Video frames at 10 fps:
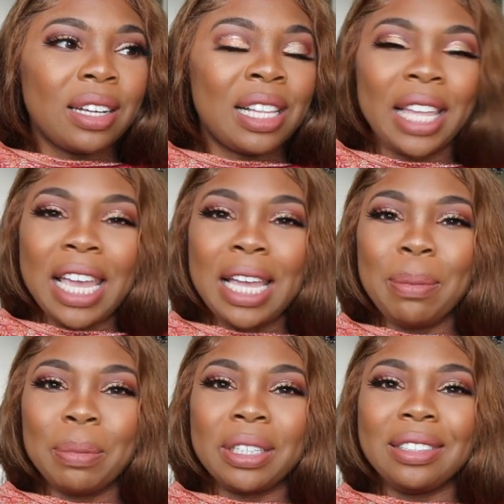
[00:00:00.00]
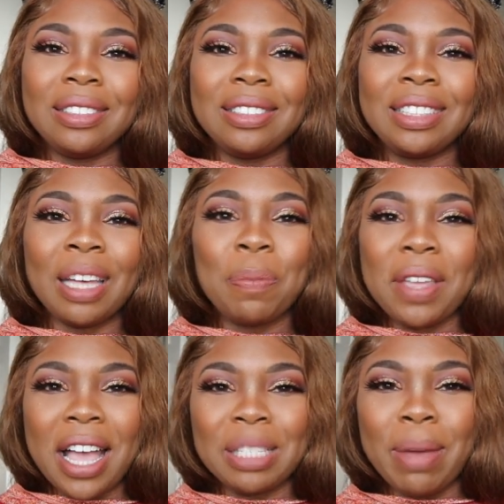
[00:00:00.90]
claim
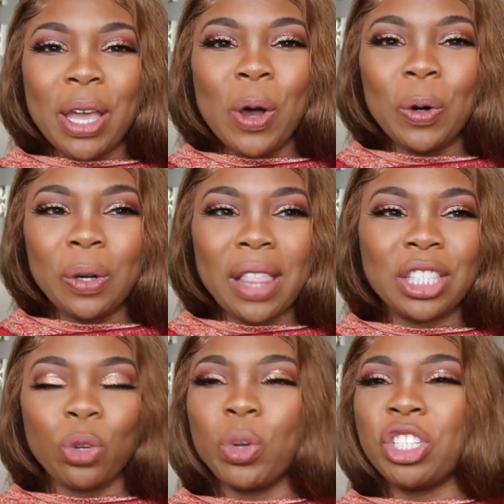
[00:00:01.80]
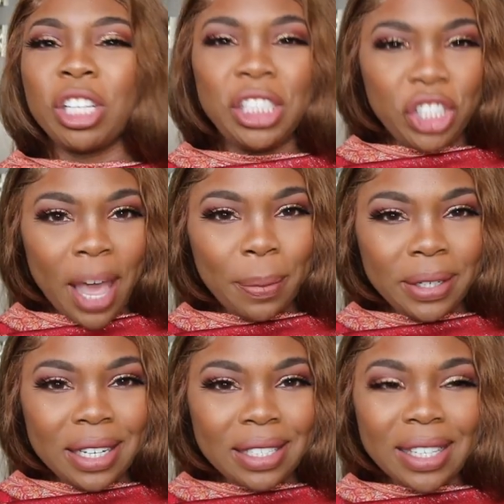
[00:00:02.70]
something as my own that's originally
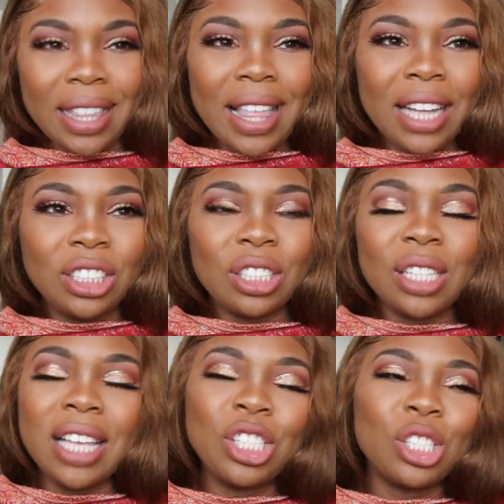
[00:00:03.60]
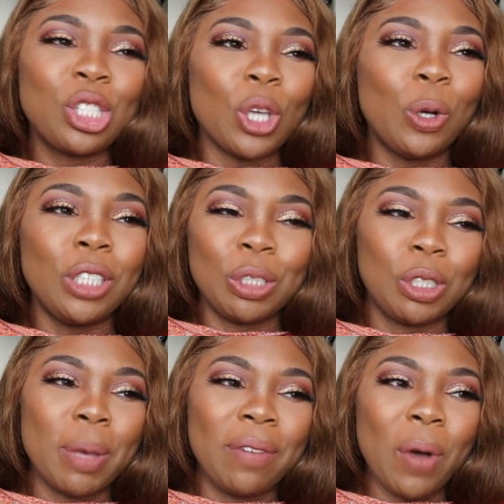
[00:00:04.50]
Japanese. Like, that's just, it's just so
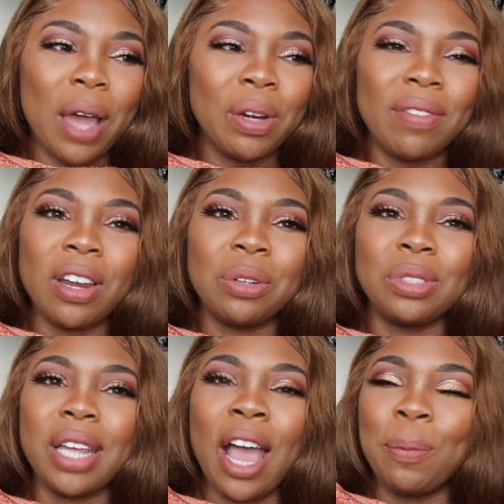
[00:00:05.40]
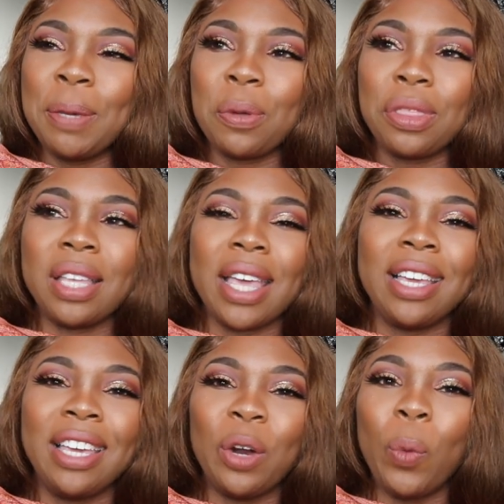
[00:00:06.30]
disrespectful. I don't even understand how people think they
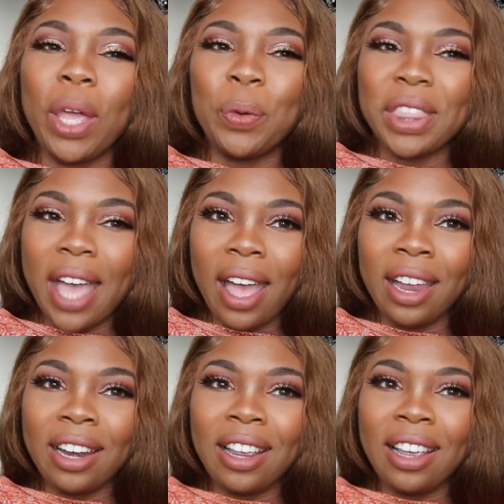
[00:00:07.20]
can get away with that.